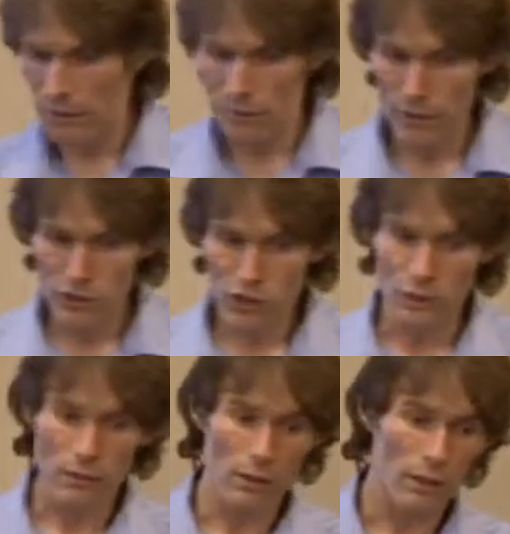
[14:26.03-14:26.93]

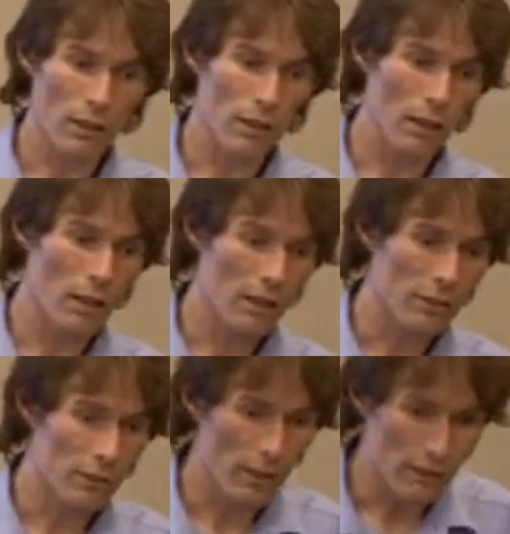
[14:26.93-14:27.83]
individual
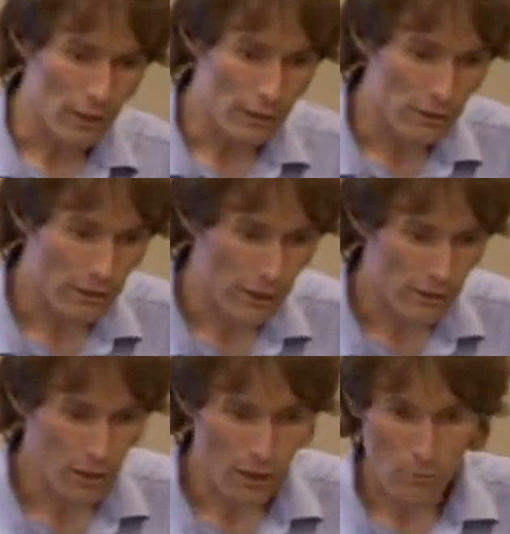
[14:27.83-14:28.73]
is seen
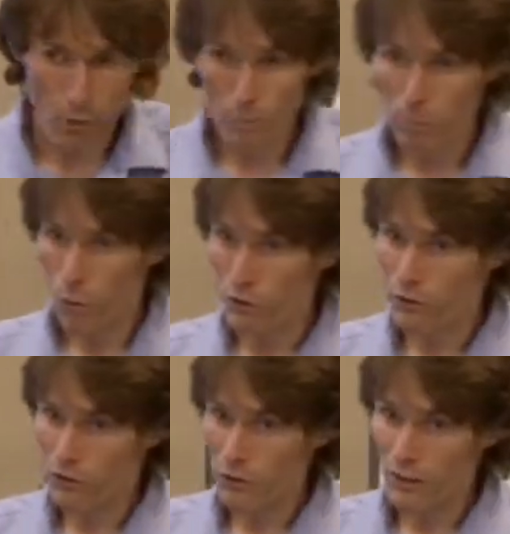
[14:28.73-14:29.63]
as a more
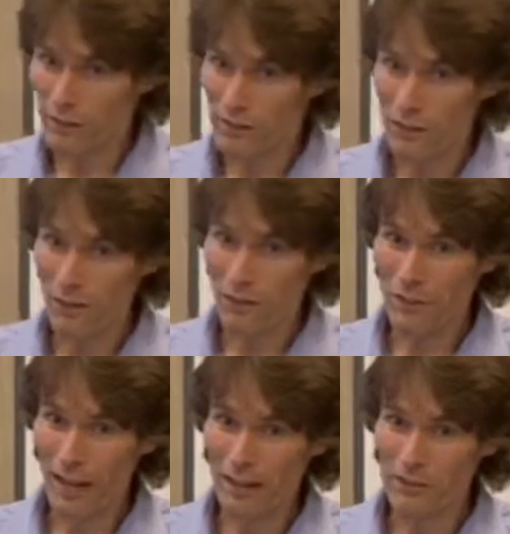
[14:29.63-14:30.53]
important unit
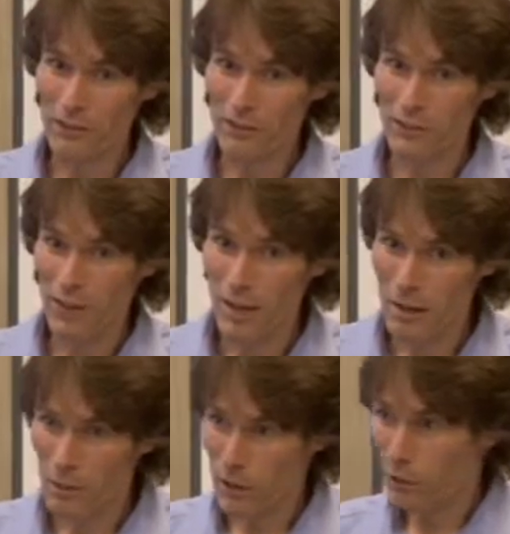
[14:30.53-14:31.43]
of analysis
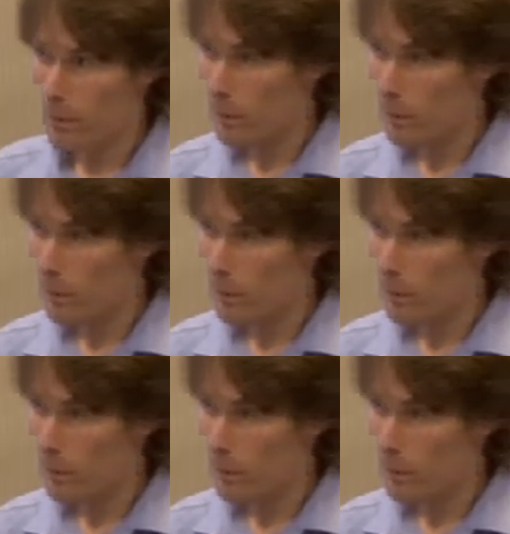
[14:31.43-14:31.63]
because